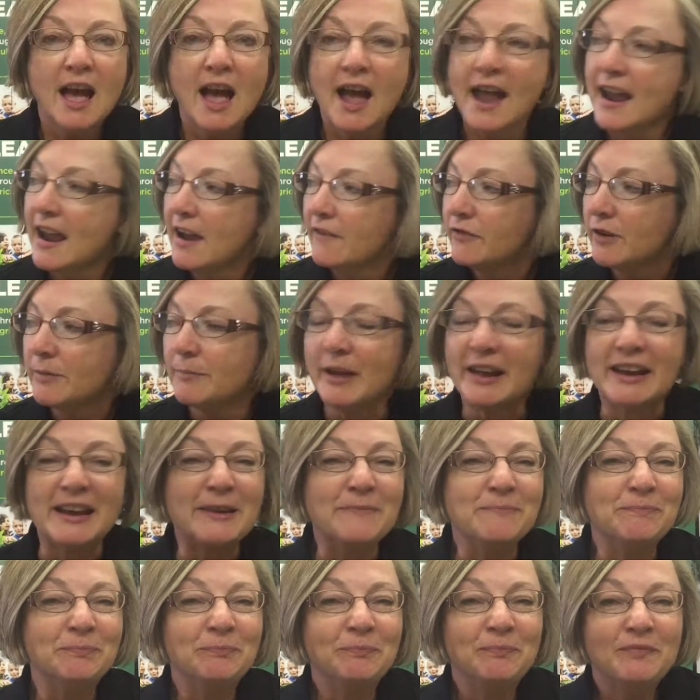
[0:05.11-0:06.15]
Hi
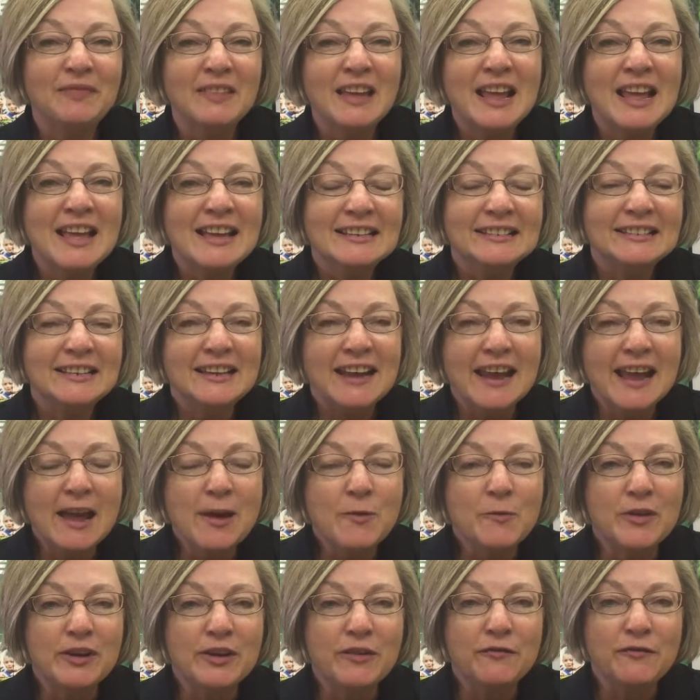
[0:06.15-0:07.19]
everybody. Today
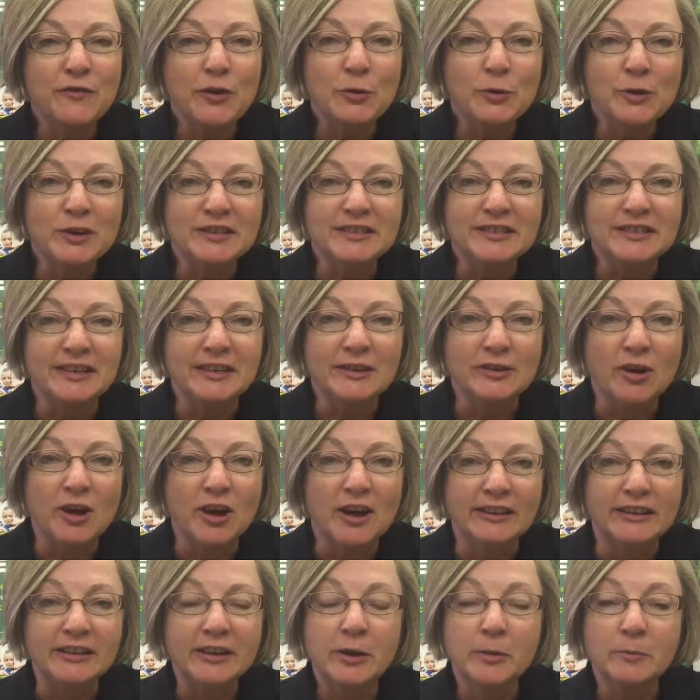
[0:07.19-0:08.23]
I want to focus in
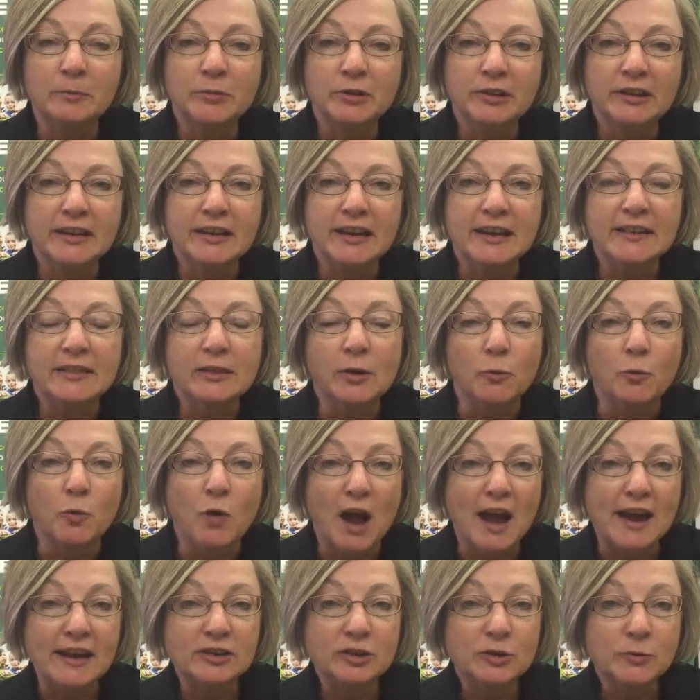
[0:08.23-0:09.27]
on completing the
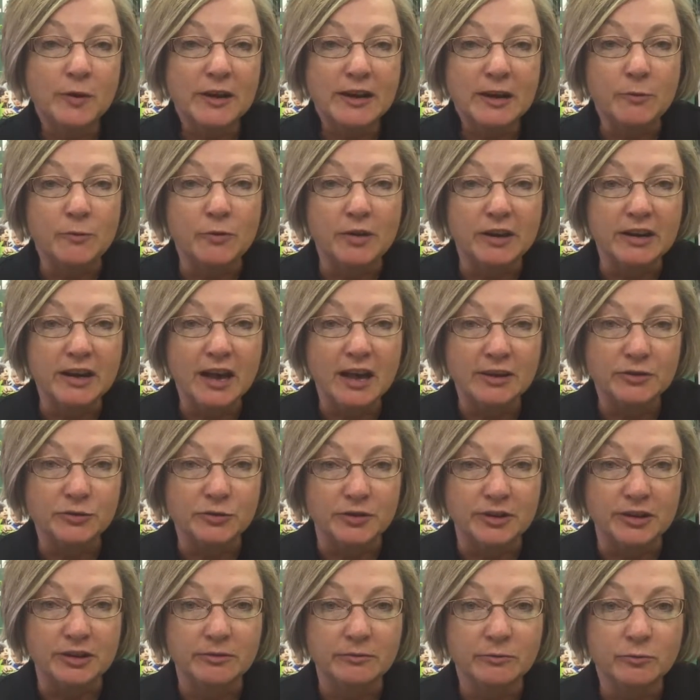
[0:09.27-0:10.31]

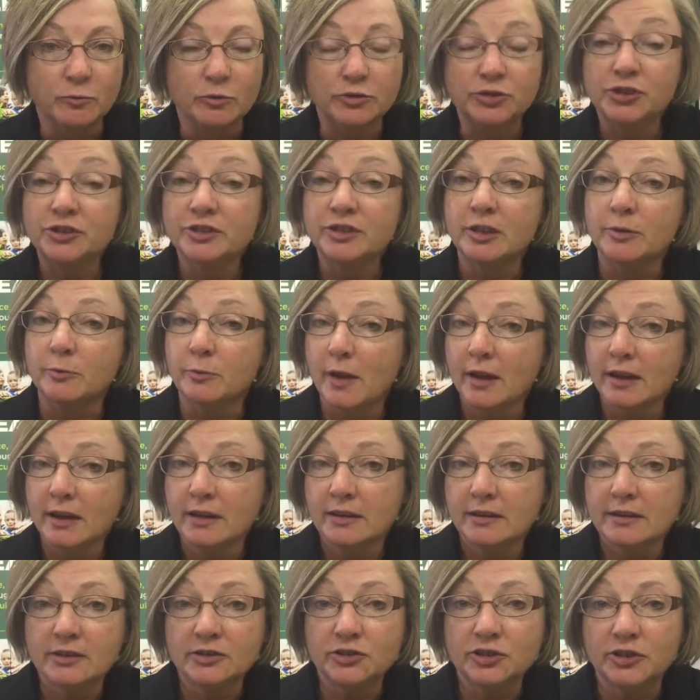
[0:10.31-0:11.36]
Y2100, which is the
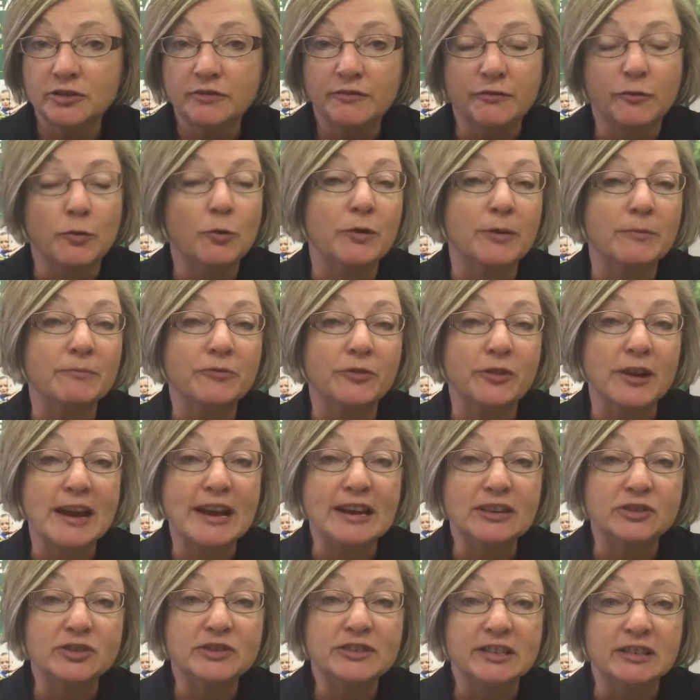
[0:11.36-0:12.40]
recognition form for
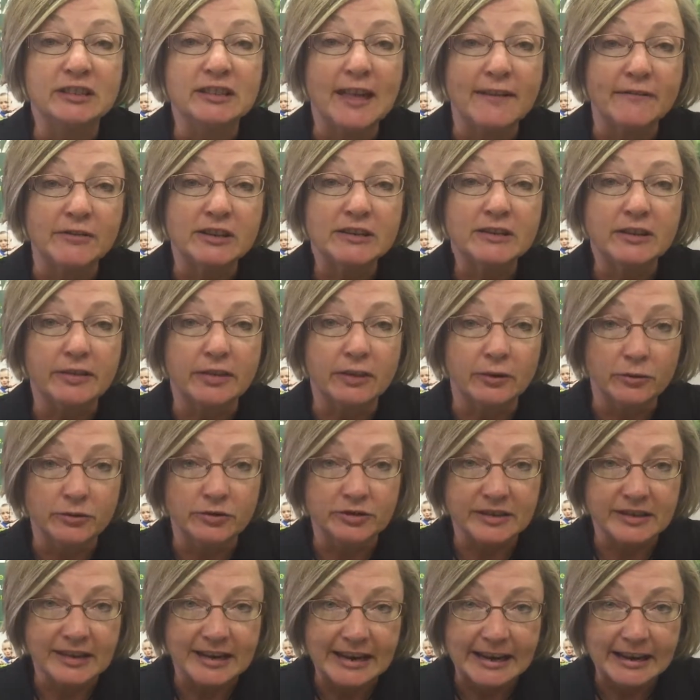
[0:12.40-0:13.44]
ages 11 to
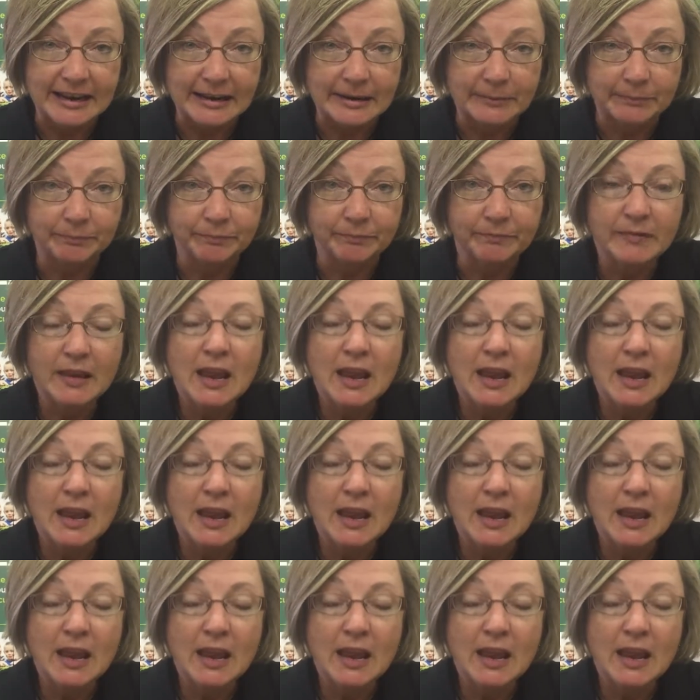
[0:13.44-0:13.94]
13.